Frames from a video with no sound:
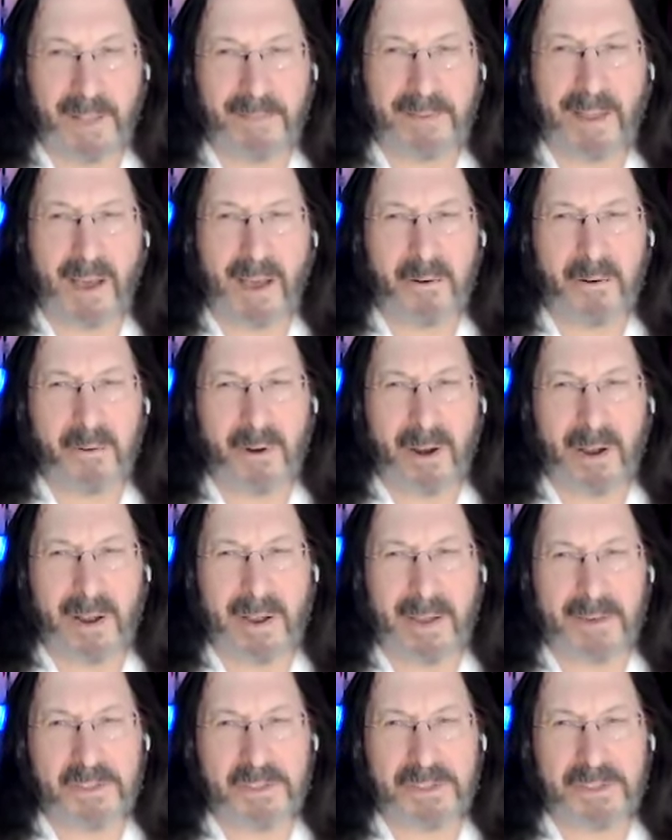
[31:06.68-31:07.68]
And the
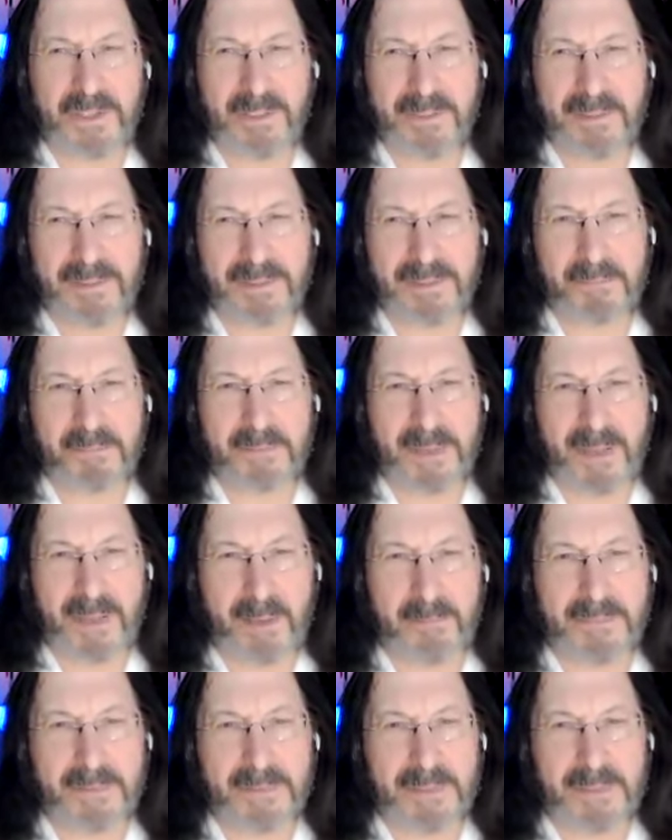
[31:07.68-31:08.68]
outrage
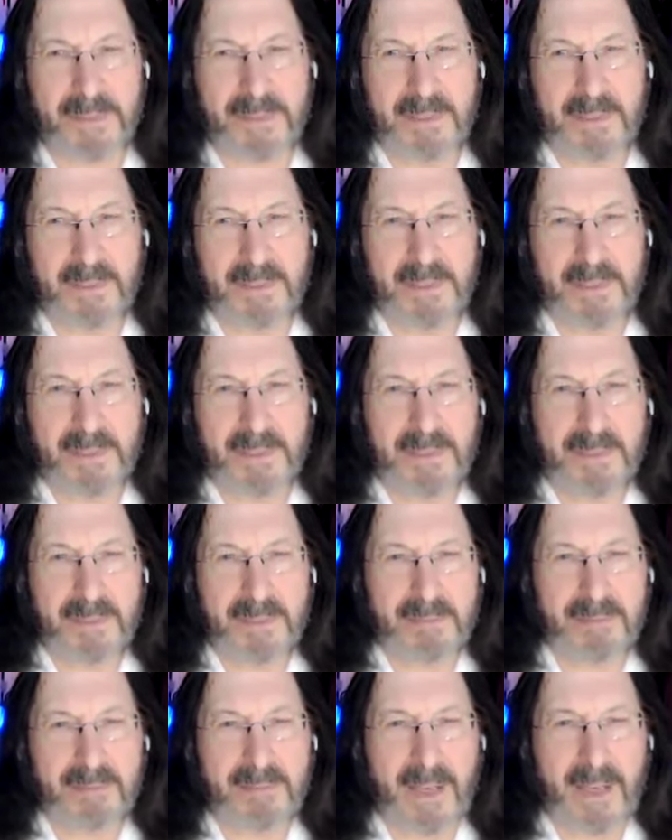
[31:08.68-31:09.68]
sometimes,
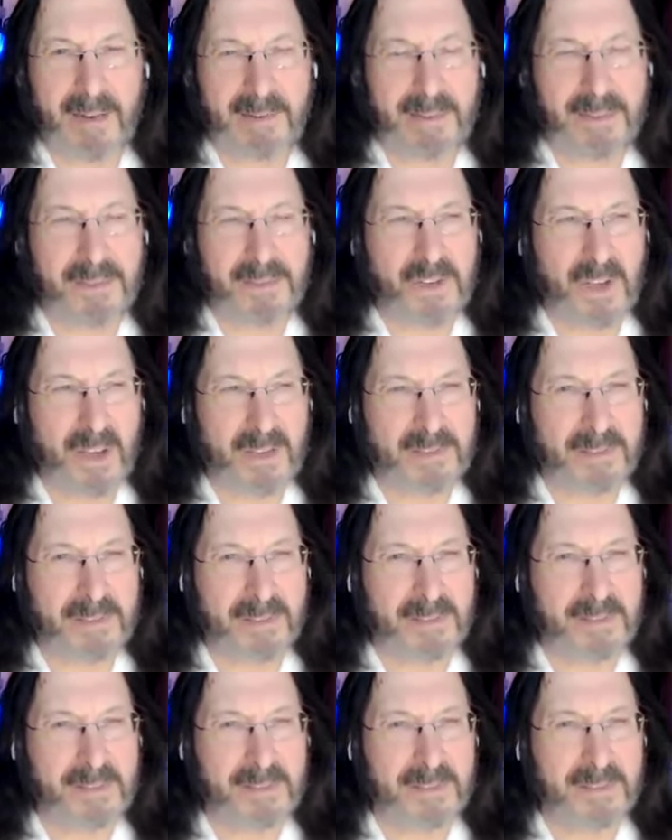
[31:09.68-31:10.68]
that
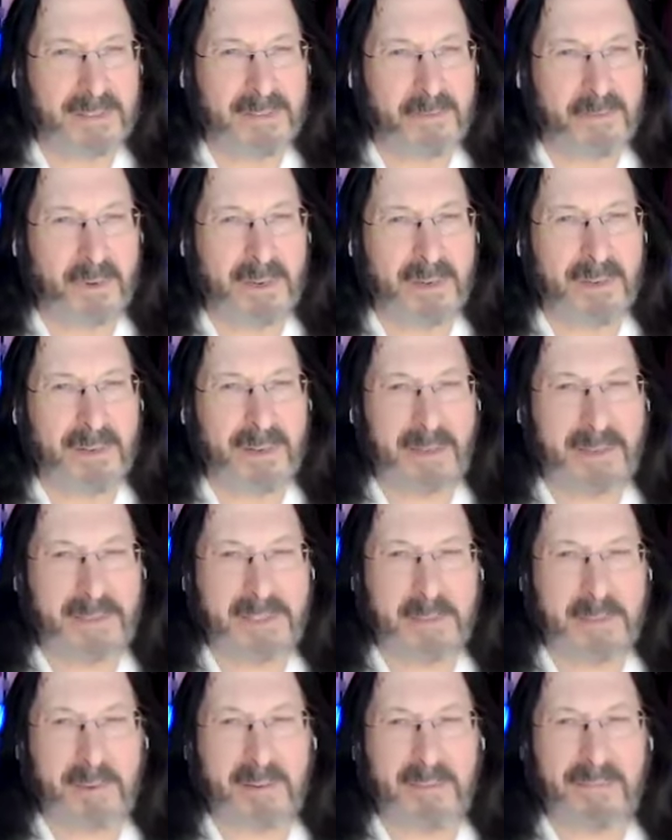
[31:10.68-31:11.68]
injustice is what
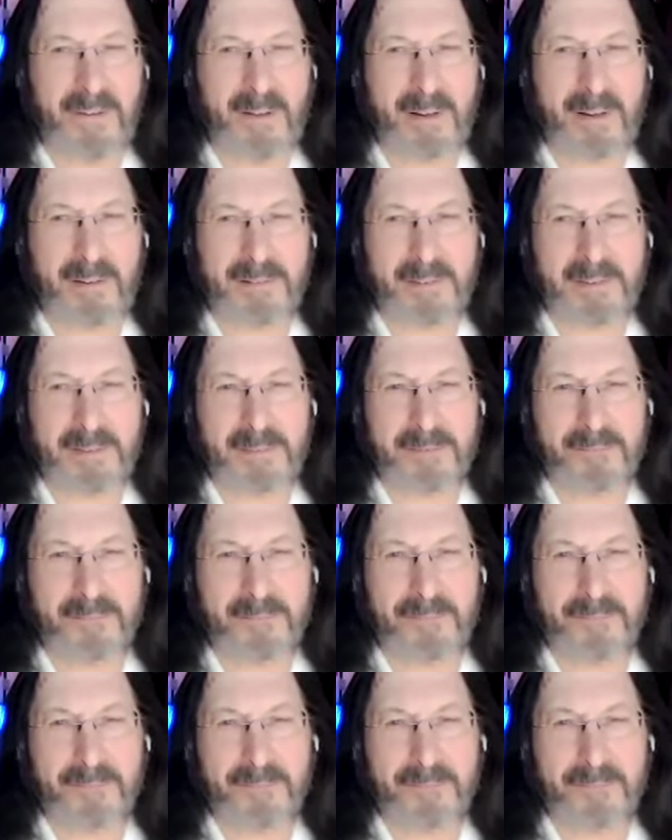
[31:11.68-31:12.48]
needs to be felt.